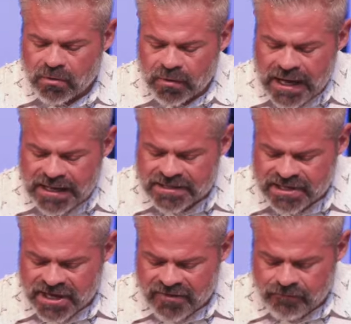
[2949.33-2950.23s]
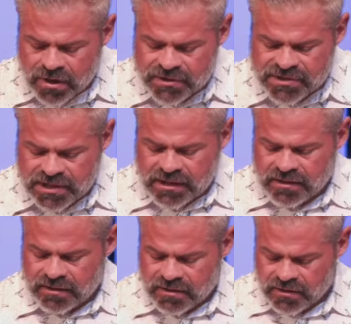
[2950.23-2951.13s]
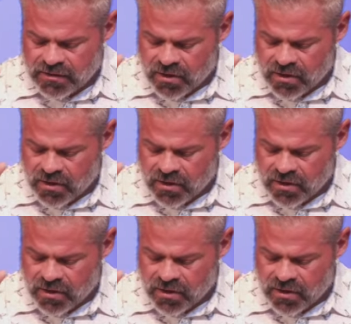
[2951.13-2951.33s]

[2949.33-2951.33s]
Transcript: You will arise and have mercy